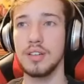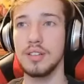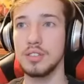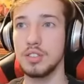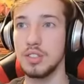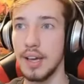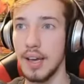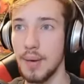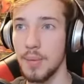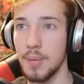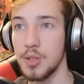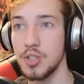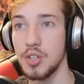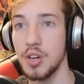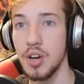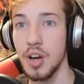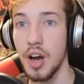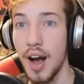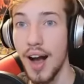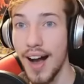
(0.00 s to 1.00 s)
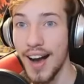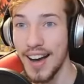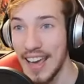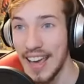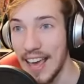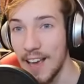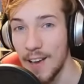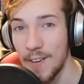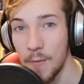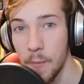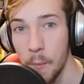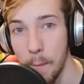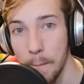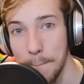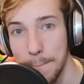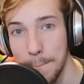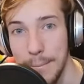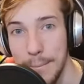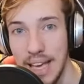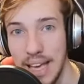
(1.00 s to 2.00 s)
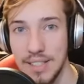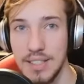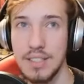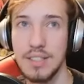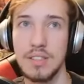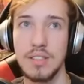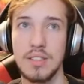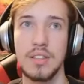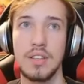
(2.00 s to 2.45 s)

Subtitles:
damage on a miss.